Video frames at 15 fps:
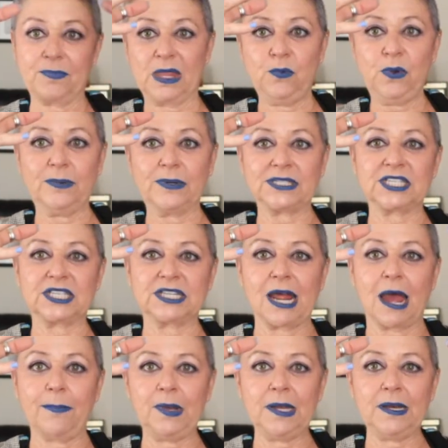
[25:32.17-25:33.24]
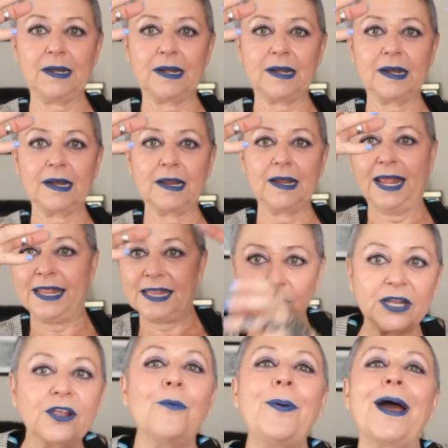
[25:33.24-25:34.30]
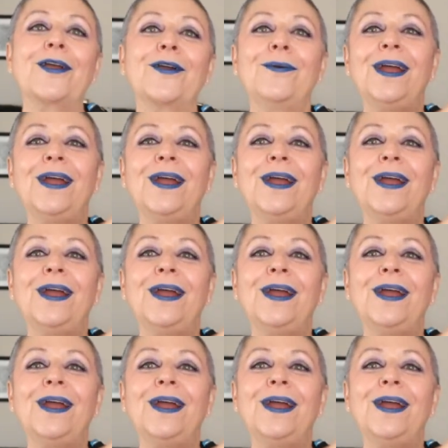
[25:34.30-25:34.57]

We would stop it and then we'd go back